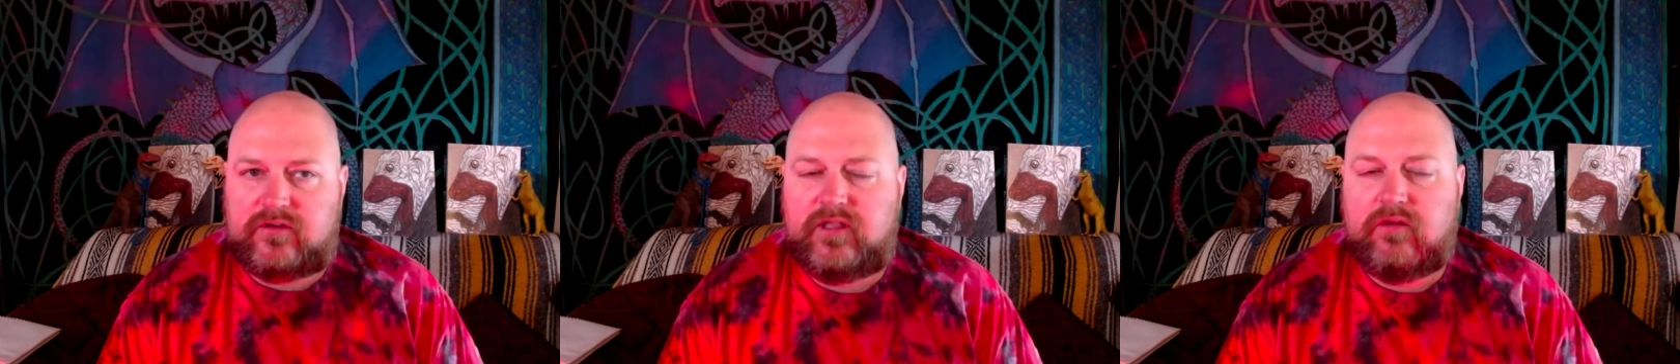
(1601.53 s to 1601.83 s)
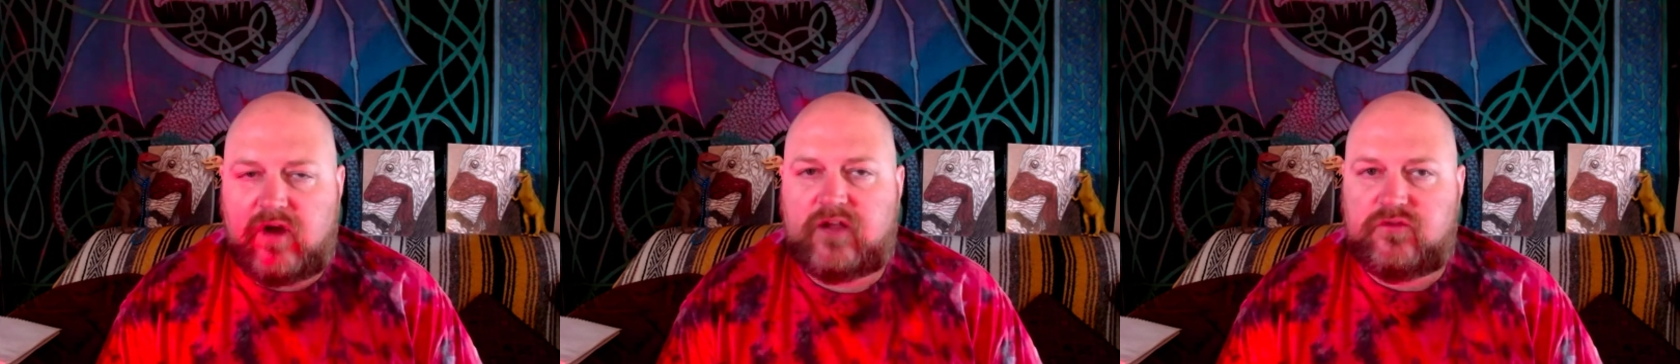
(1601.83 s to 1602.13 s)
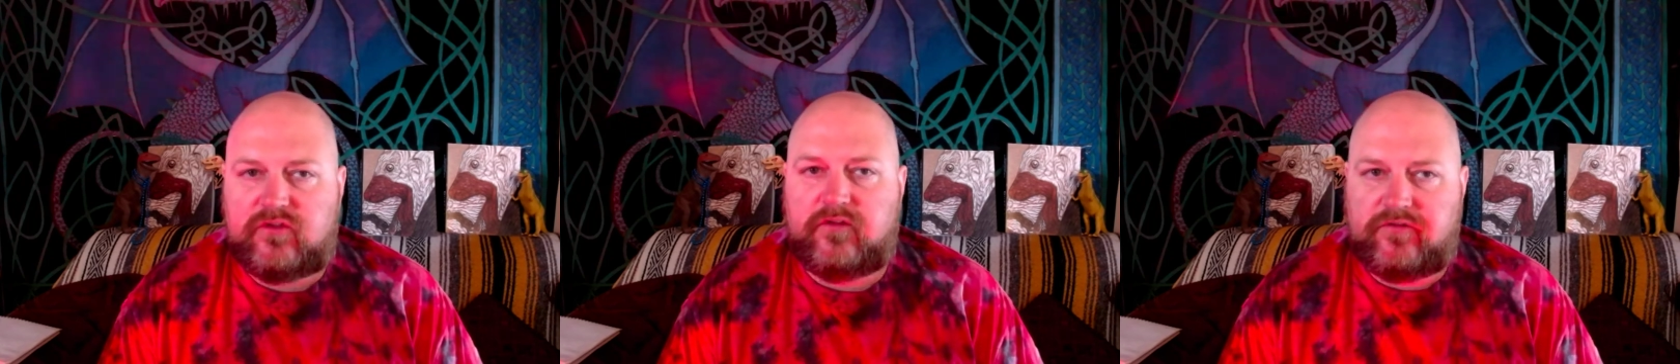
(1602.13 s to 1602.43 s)
T Rex
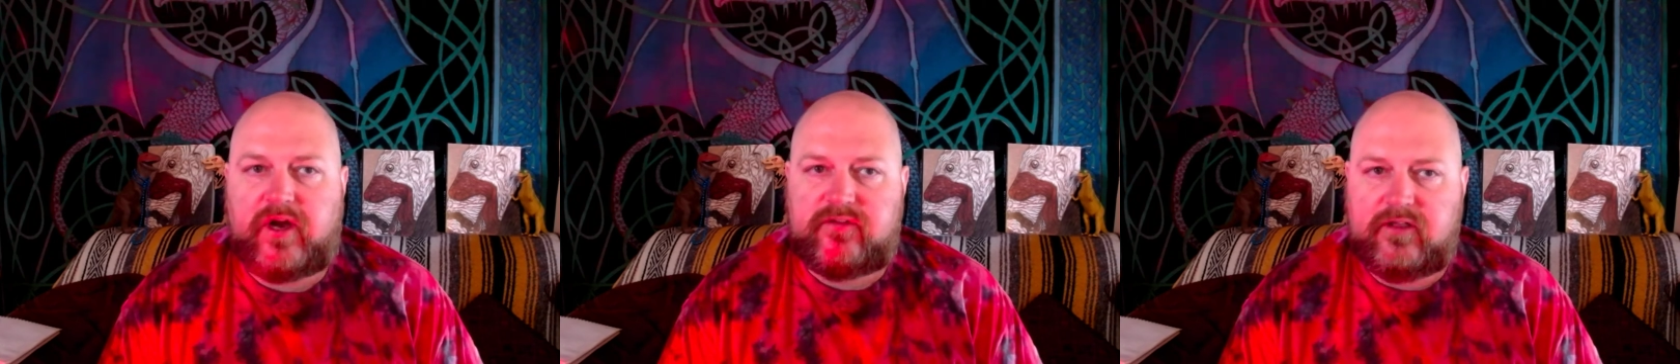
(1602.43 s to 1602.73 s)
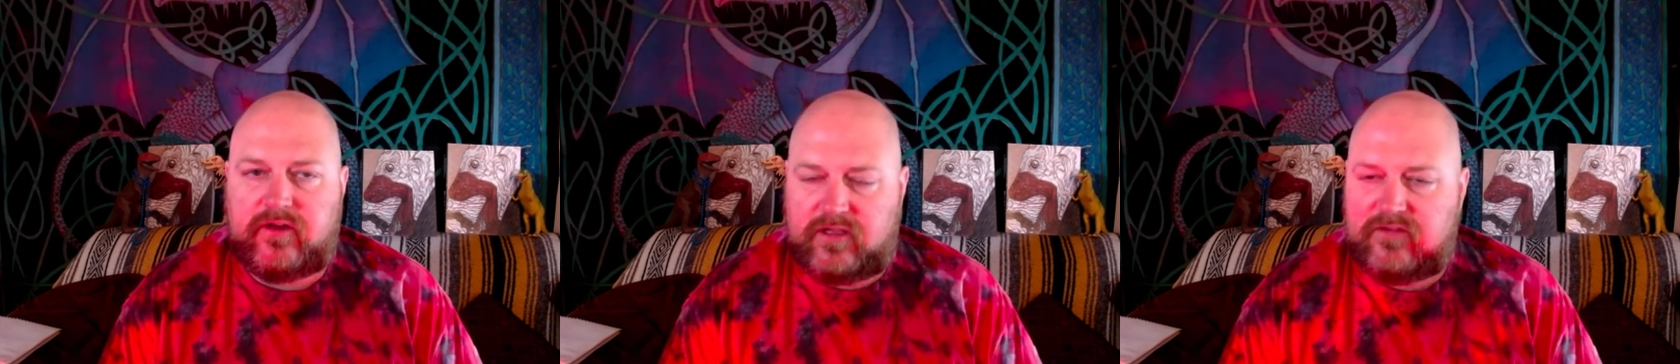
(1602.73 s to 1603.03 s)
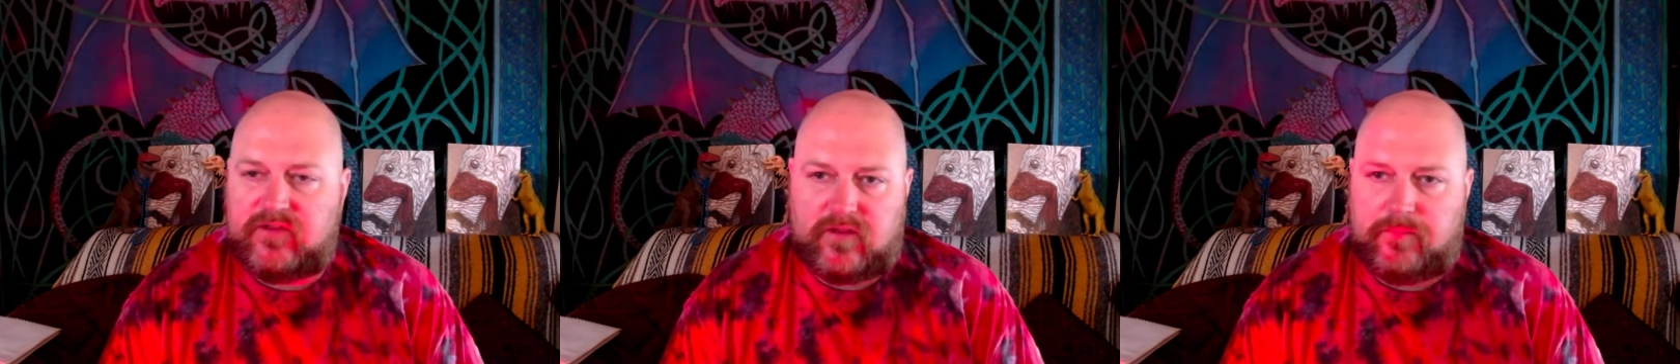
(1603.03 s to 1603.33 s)
was confronting,
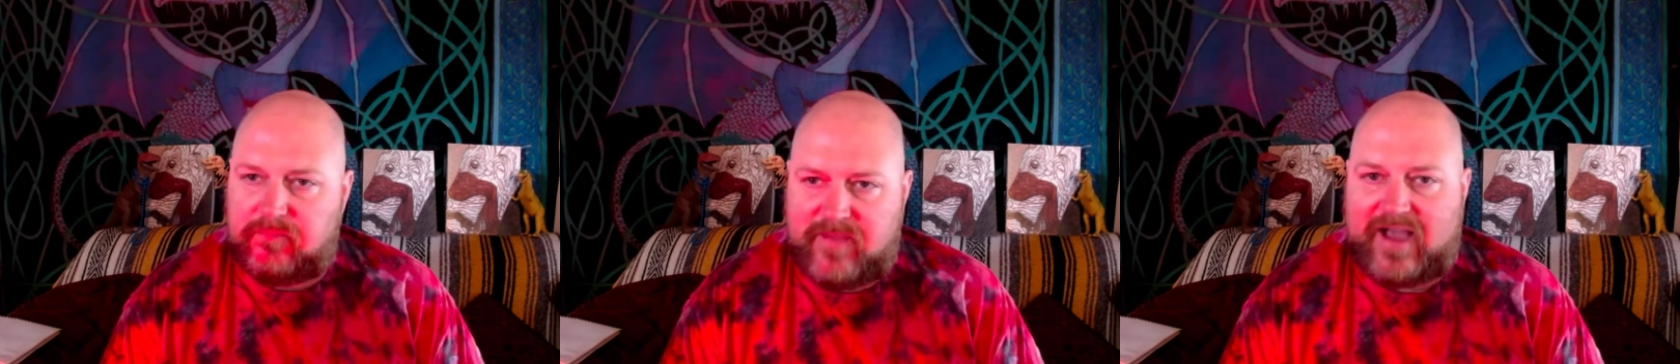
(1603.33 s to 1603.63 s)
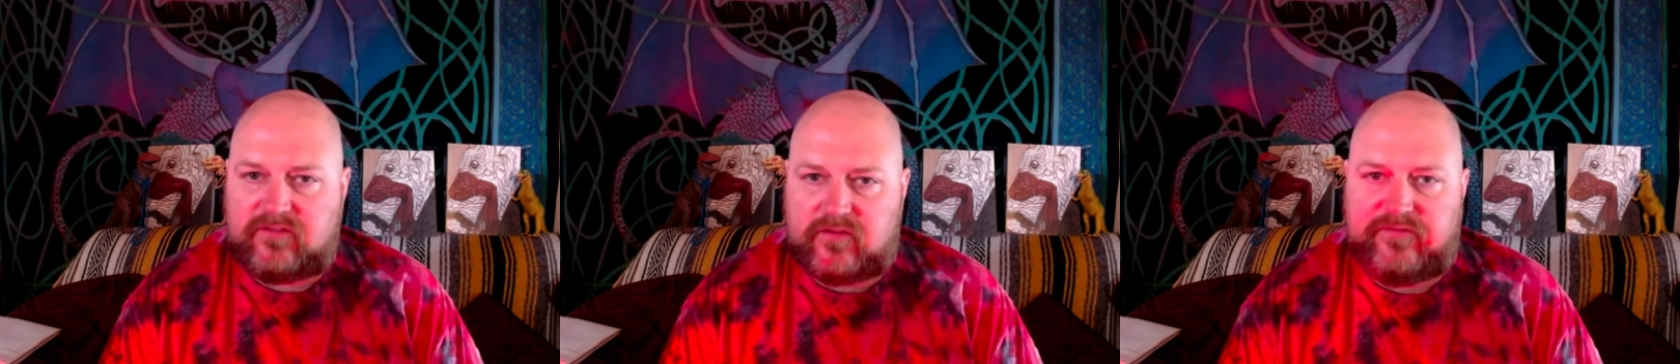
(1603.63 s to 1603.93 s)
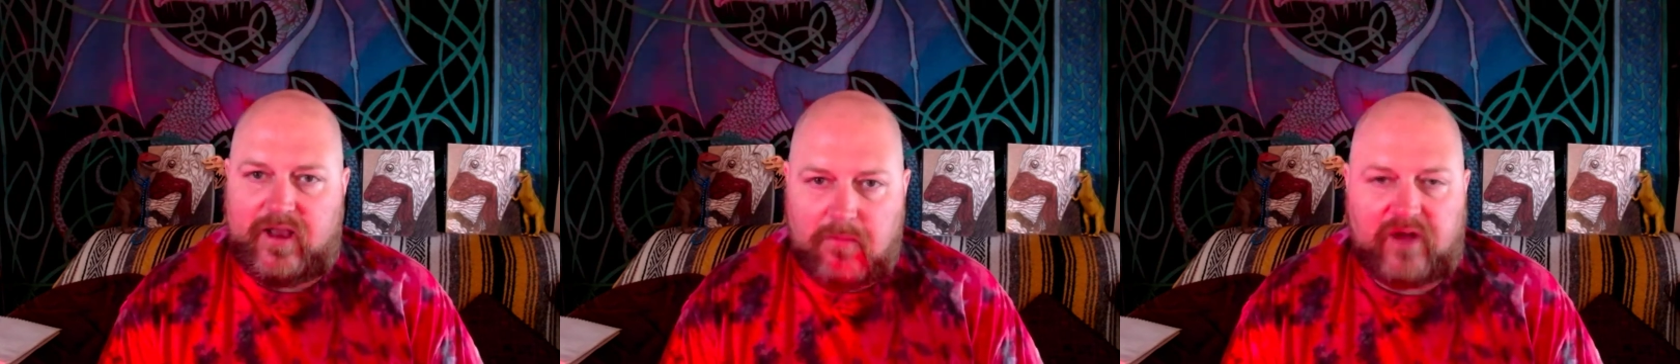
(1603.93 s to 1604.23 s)
even the massive
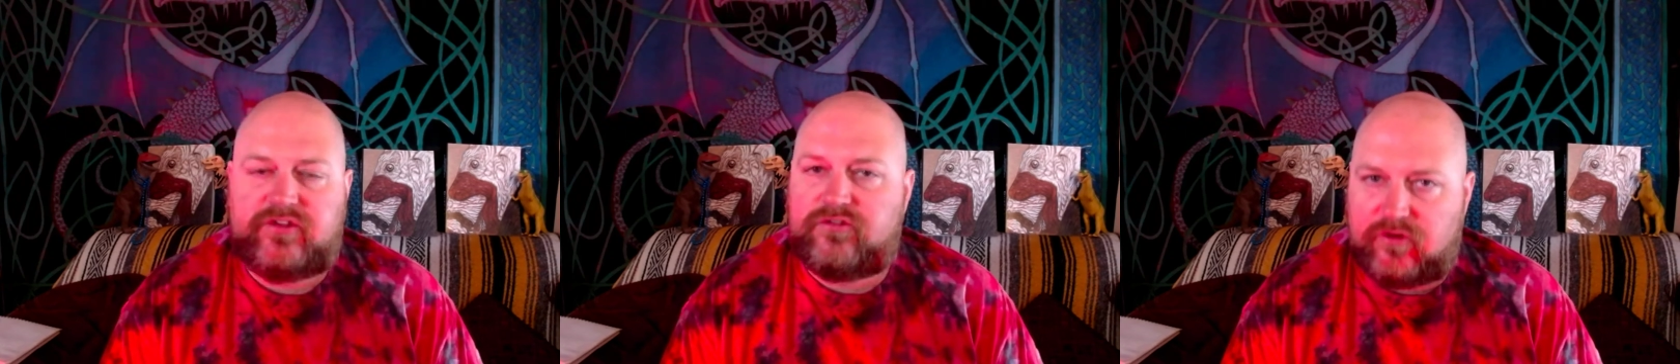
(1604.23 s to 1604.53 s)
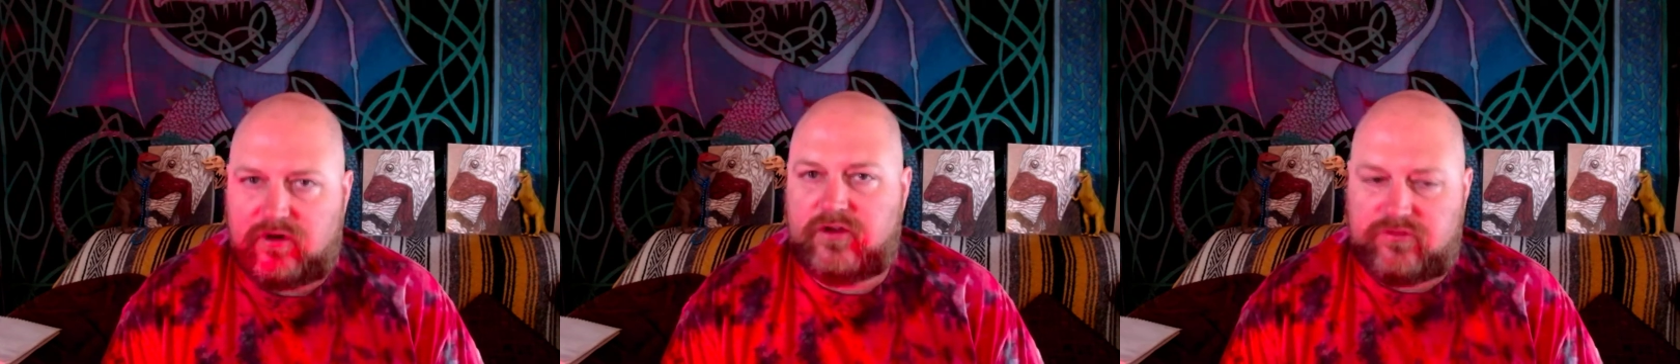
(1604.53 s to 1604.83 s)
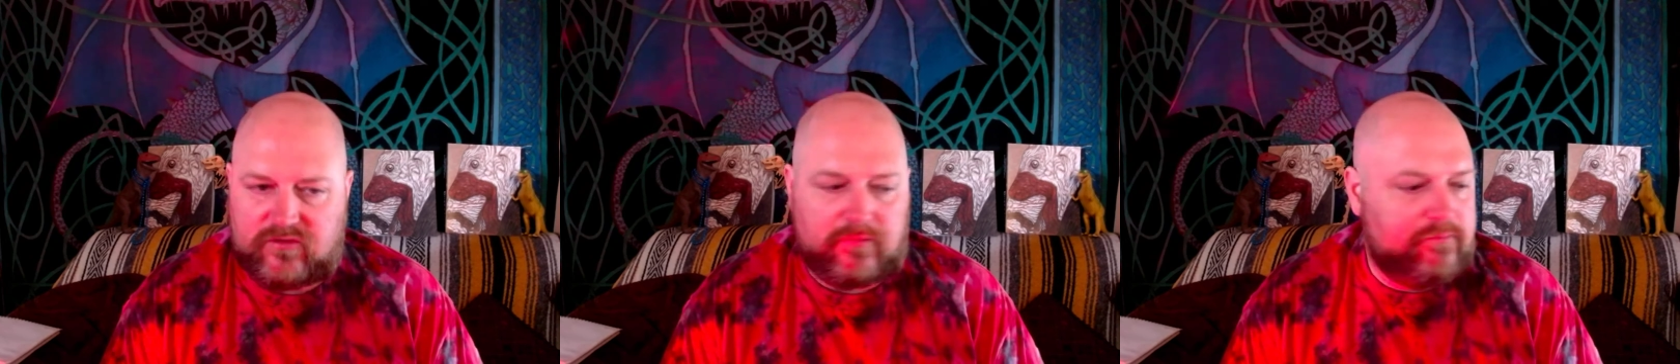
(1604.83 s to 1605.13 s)
Edmontosaurus
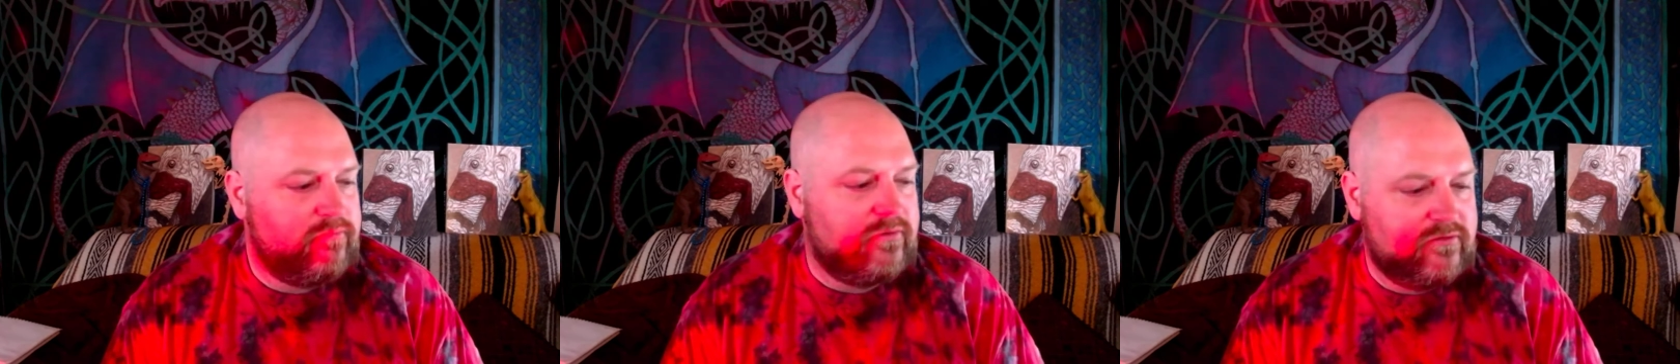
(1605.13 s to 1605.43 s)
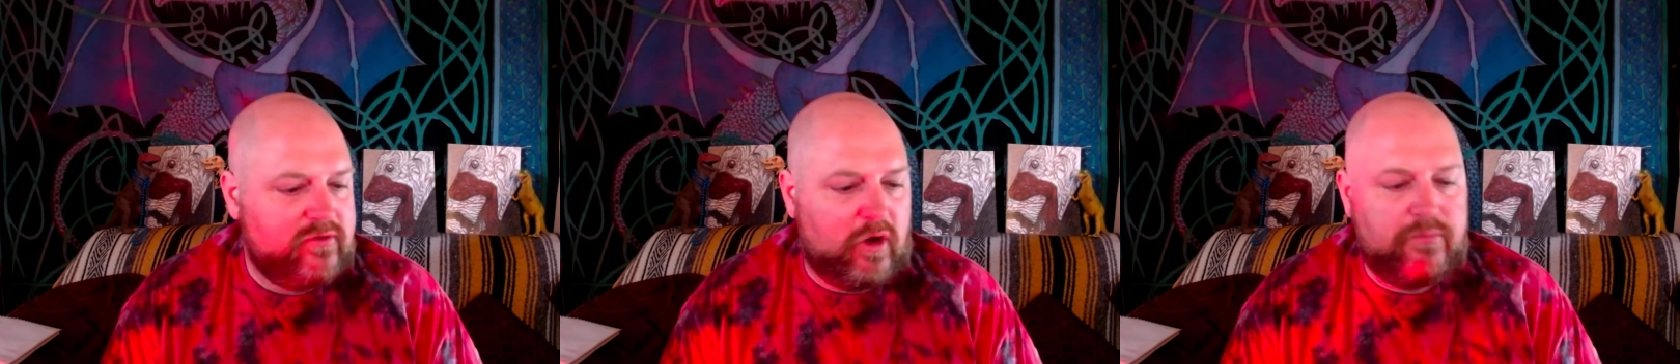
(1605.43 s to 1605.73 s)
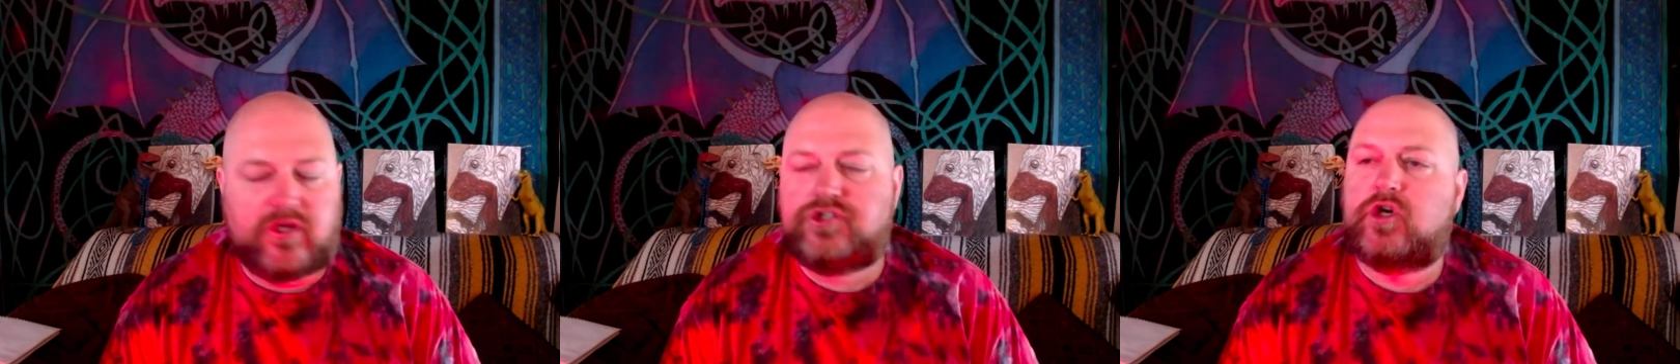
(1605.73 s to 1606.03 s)
was a, was no
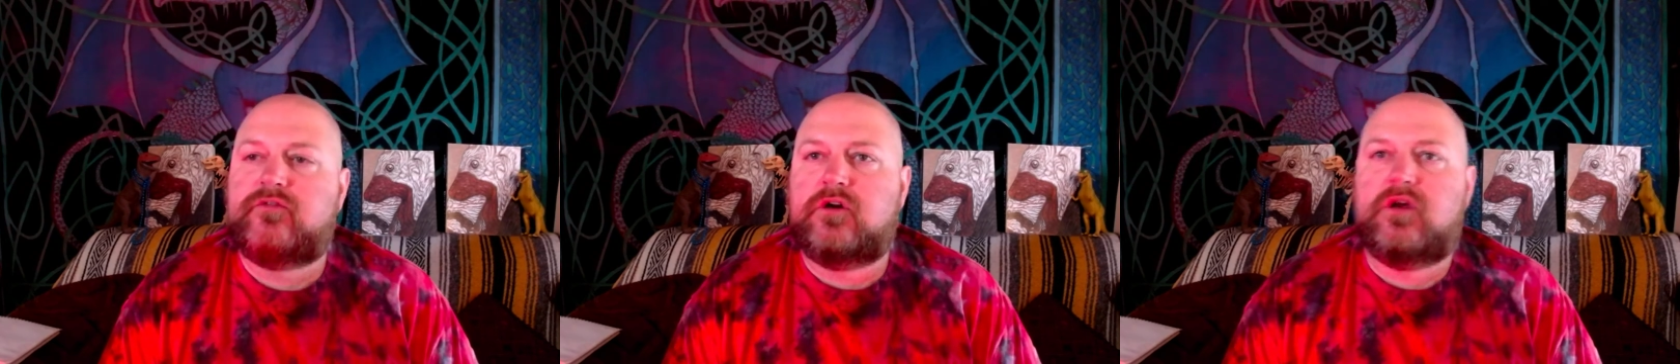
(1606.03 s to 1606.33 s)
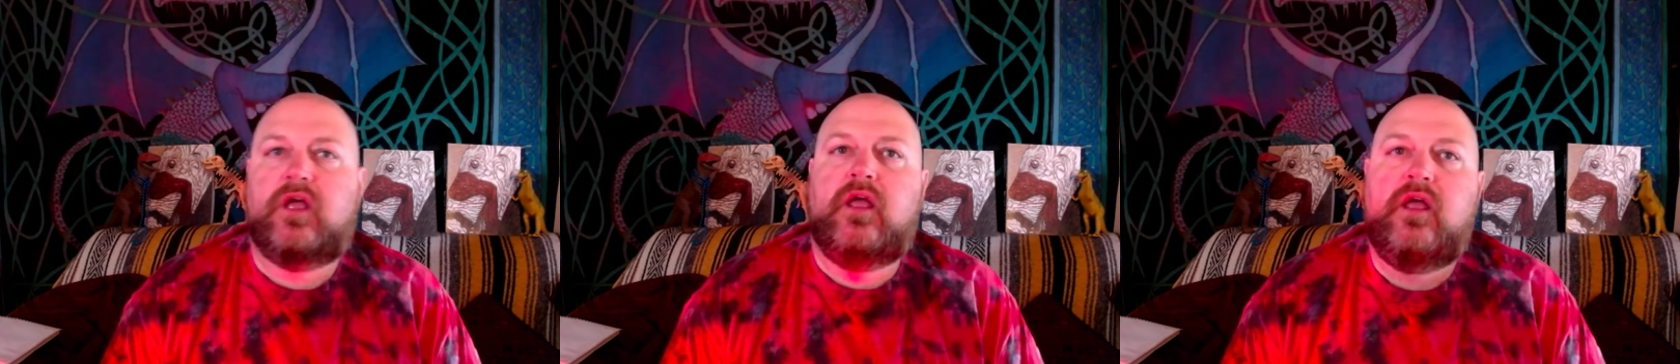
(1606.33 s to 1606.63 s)
pushover,